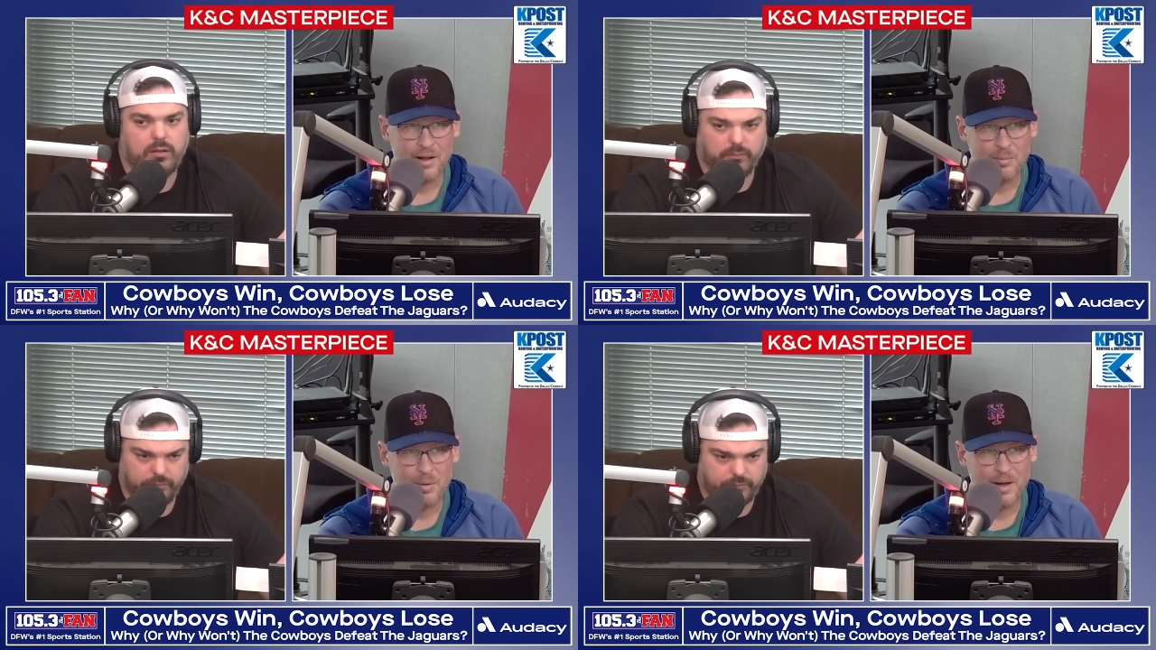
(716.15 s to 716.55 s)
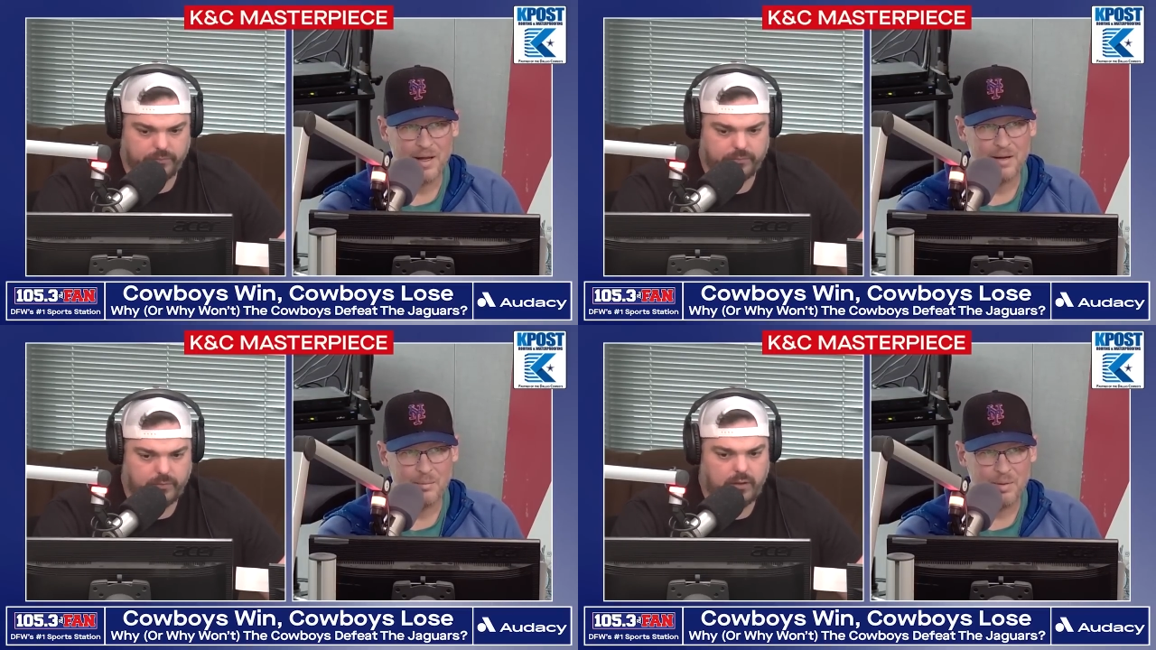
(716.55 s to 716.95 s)
Speaker 1: Like
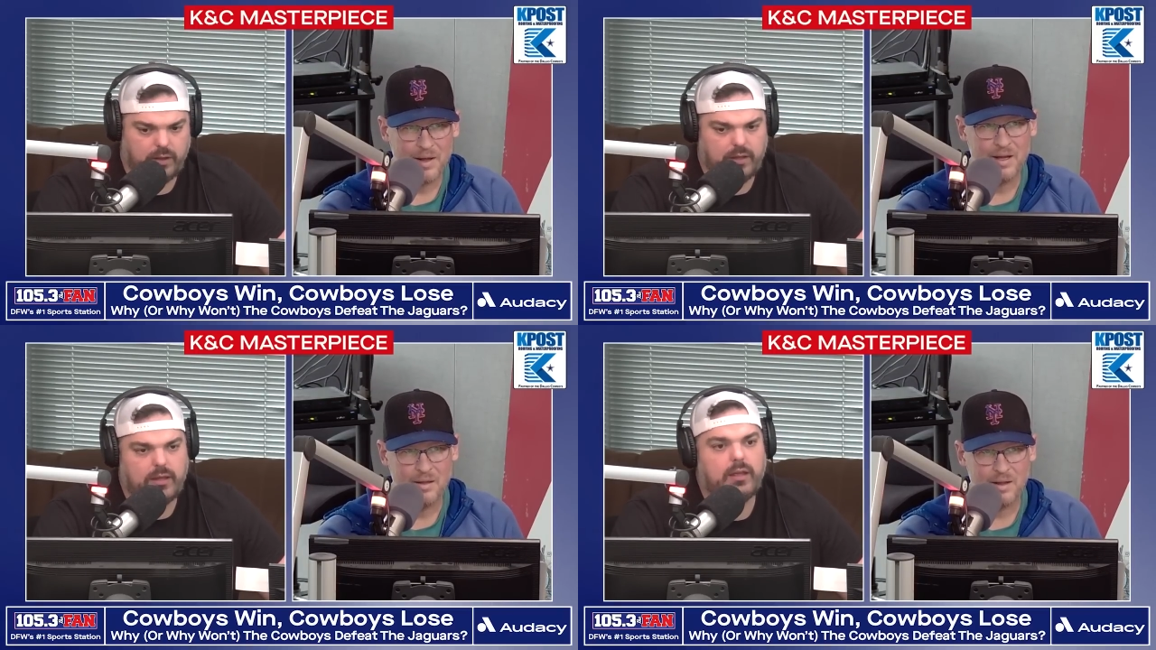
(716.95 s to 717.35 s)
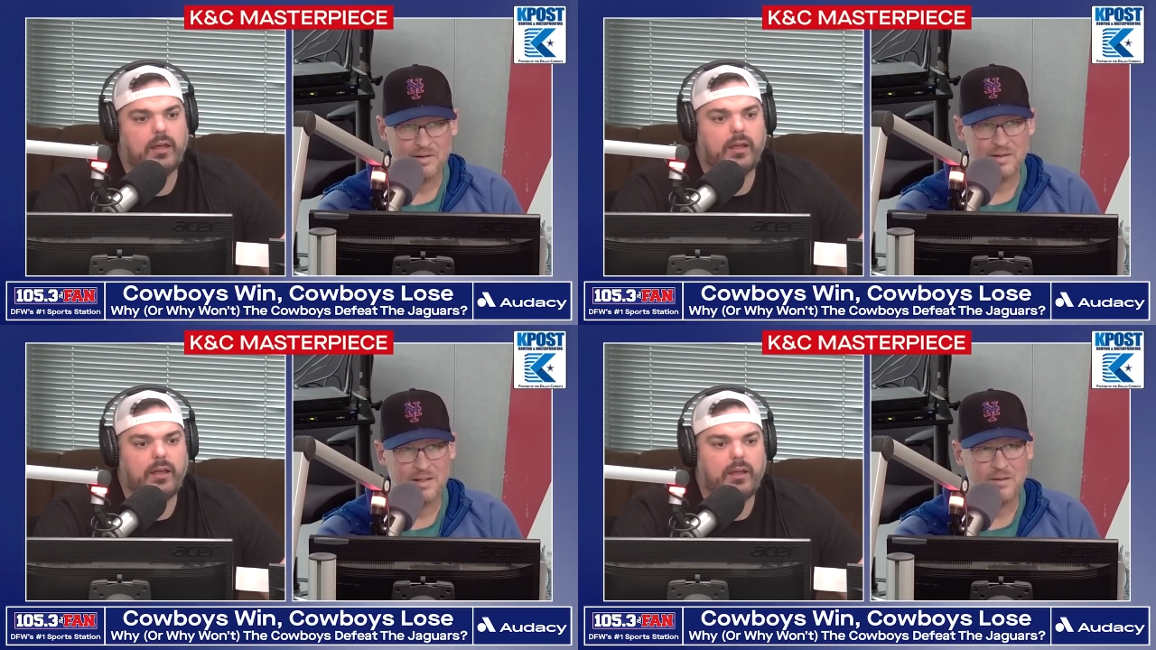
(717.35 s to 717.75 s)
playing playing
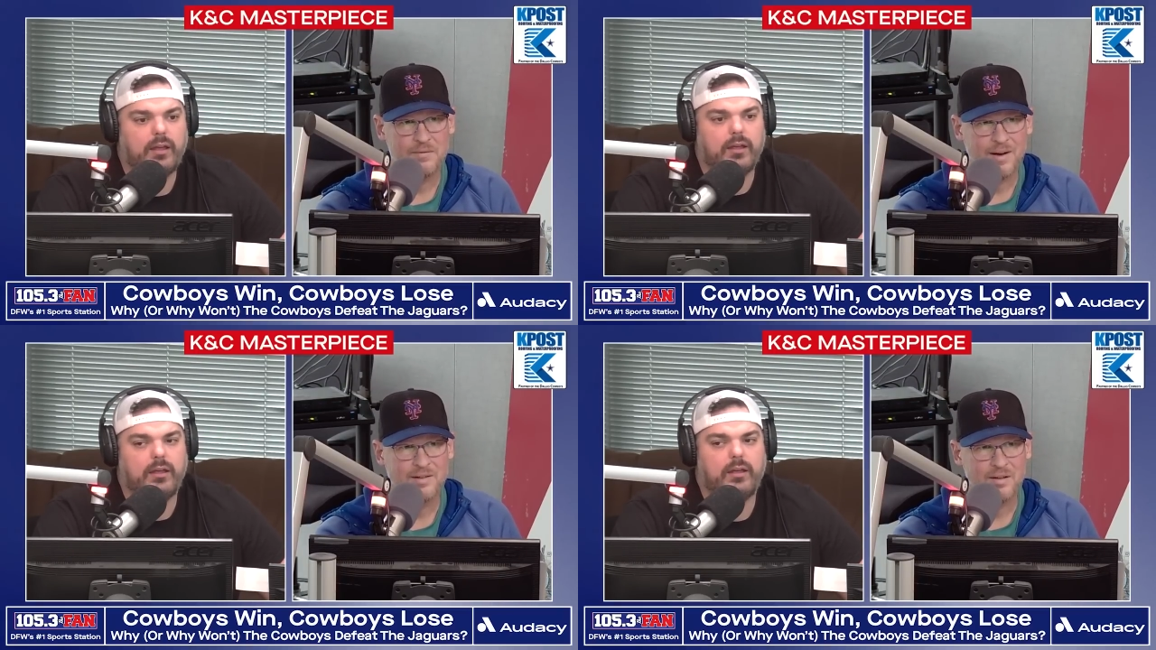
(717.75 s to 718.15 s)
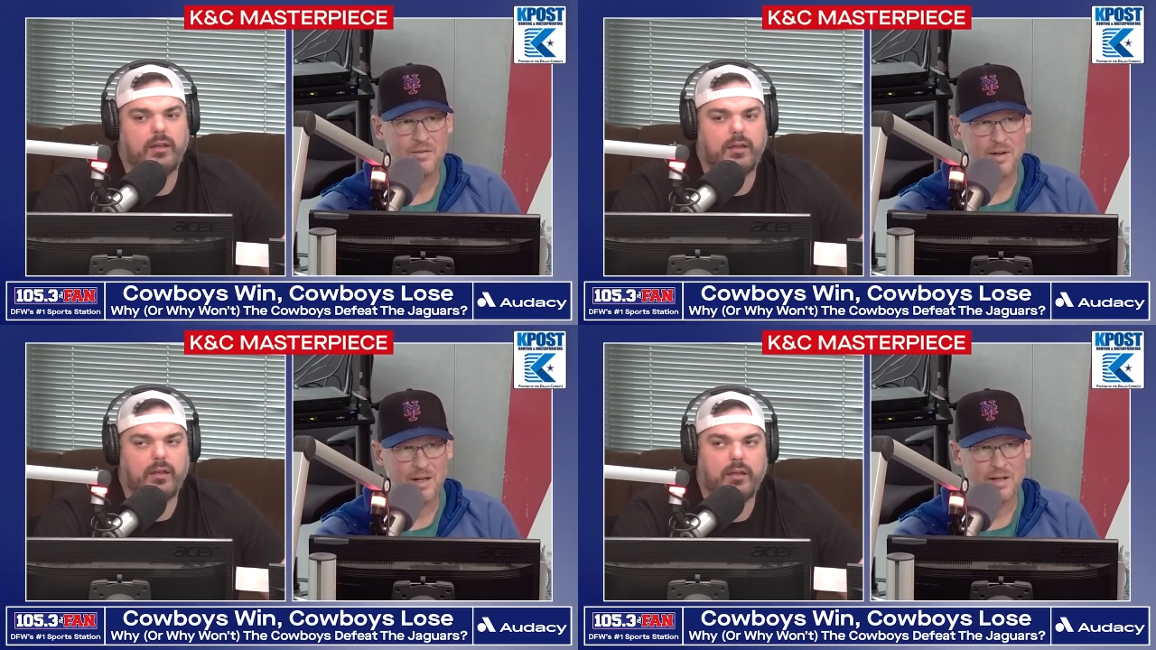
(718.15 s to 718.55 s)
this
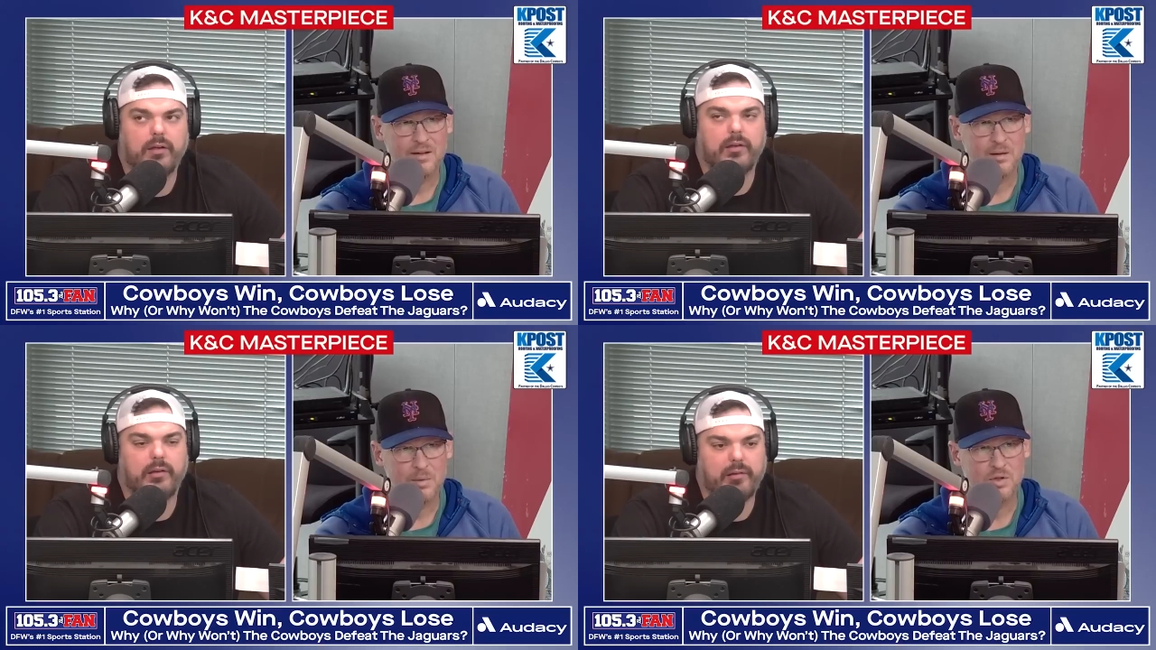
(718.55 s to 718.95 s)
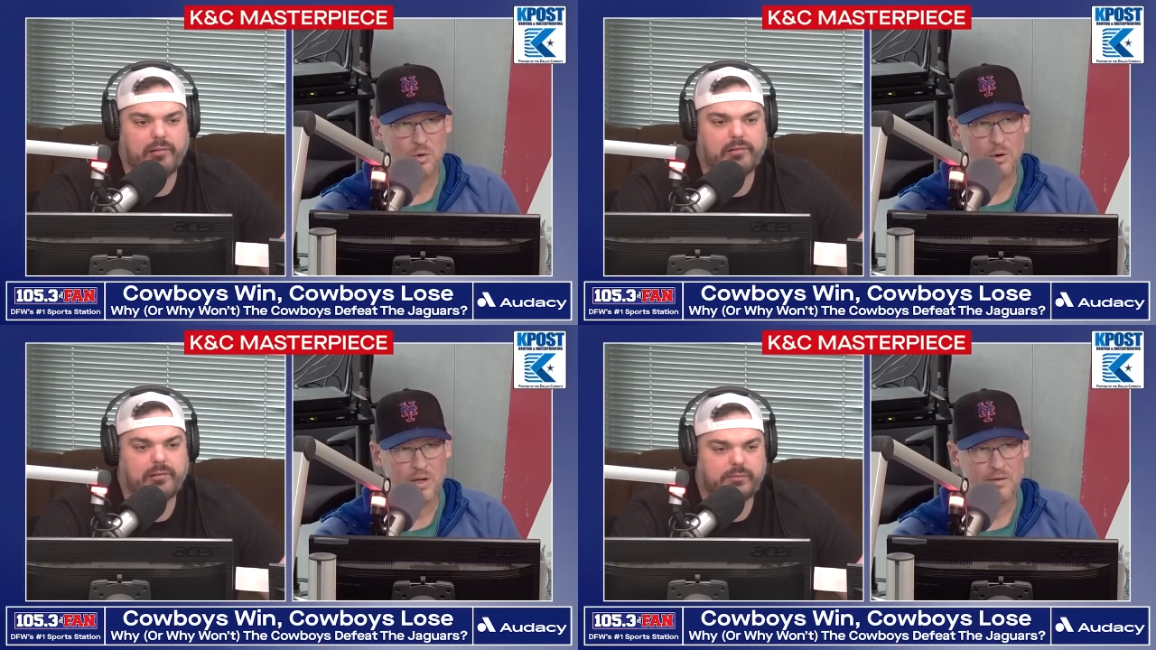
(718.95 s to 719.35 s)
defensive end the
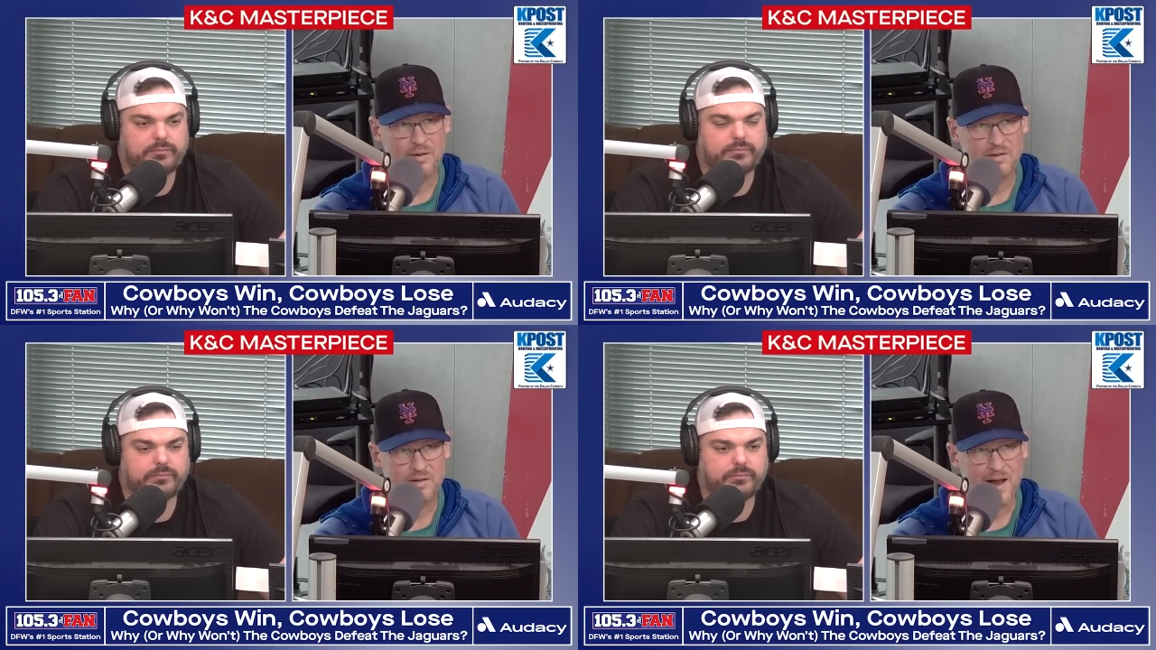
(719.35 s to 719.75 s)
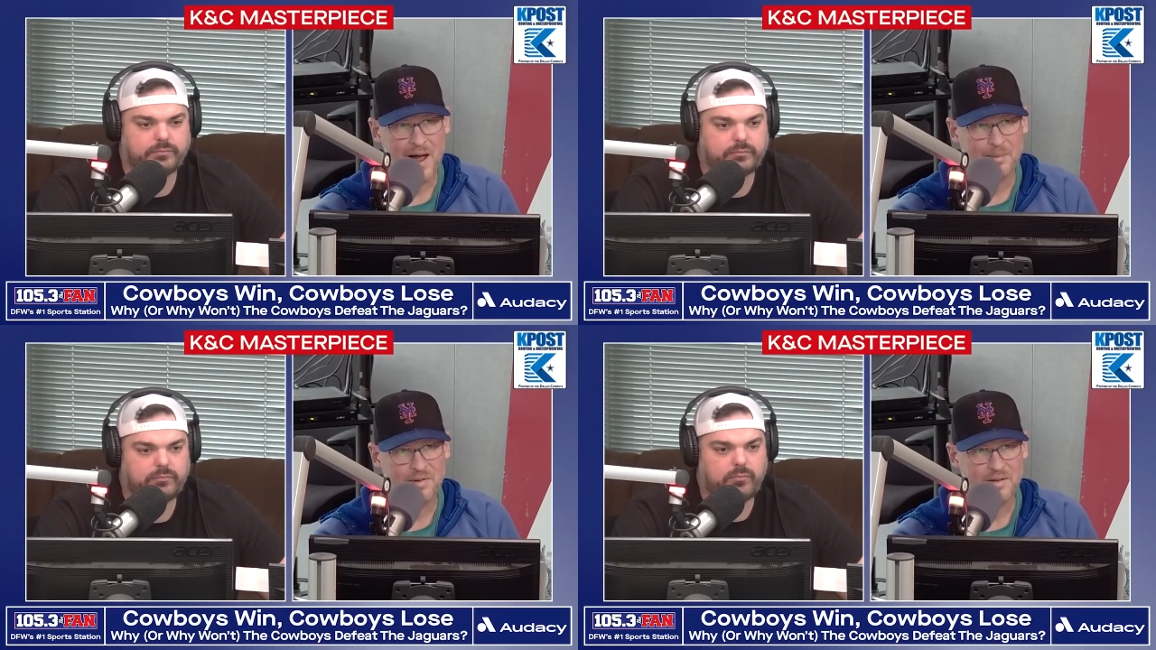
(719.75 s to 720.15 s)
majority of the
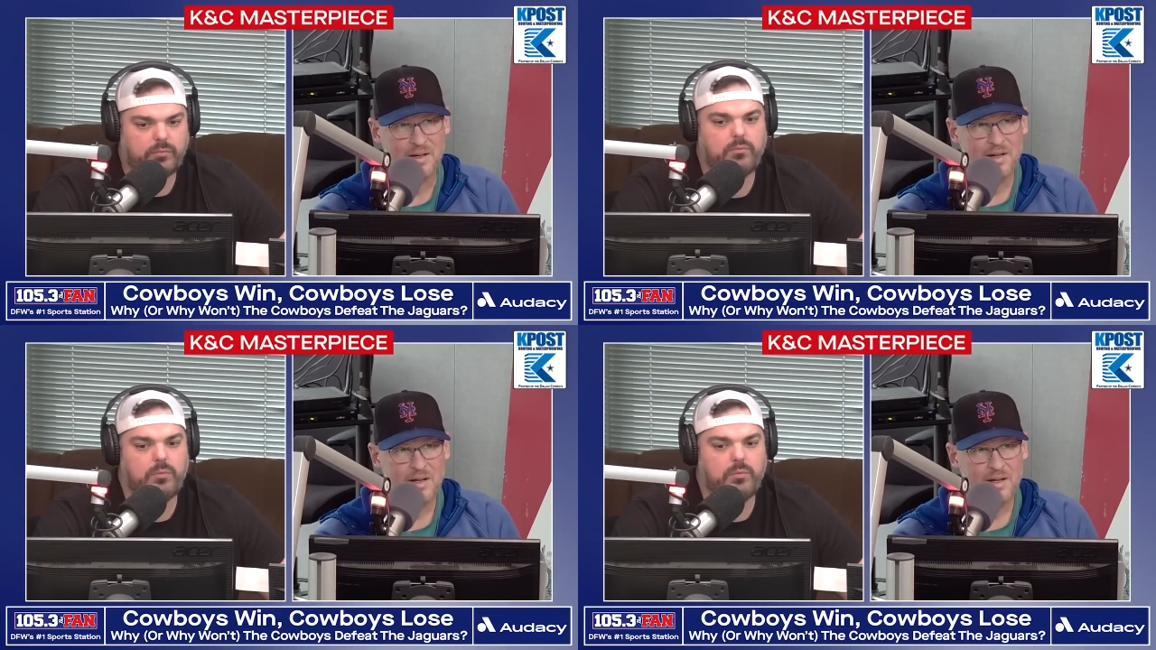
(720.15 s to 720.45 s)
snaps